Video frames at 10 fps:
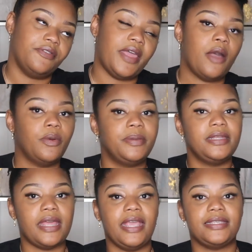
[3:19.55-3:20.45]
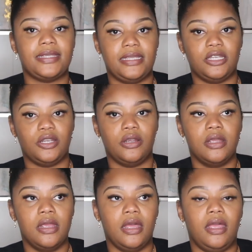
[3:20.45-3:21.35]
That would be nice
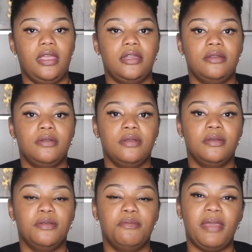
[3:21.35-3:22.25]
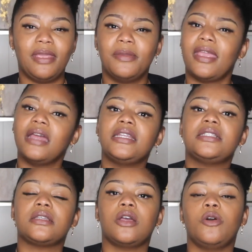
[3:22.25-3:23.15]
here. And maybe I
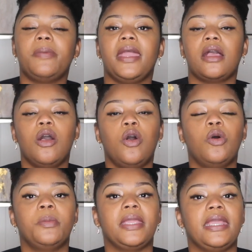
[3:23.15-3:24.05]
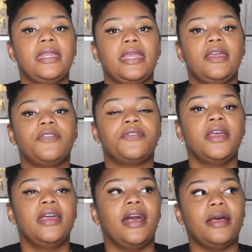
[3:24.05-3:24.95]
need to go back home, and if
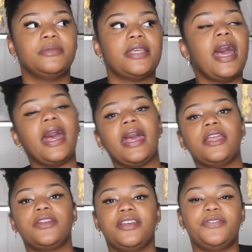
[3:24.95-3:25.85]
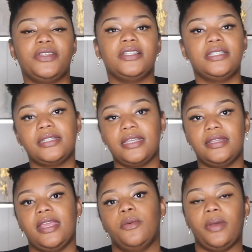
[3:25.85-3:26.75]
I'm tired of it
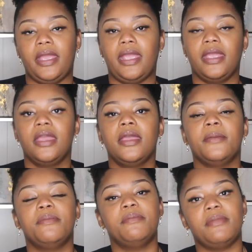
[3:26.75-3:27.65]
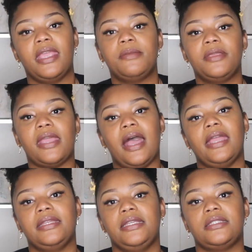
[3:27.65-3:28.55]
looking that way, maybe
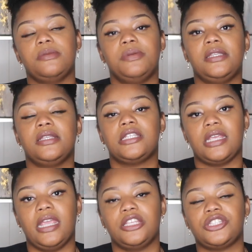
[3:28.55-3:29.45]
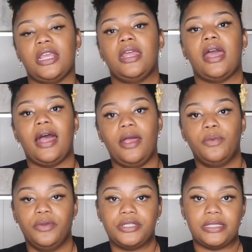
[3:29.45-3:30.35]
I need to be the change that
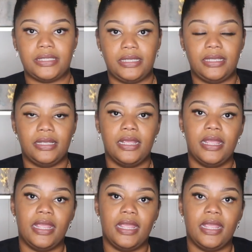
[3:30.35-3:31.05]
I want to see.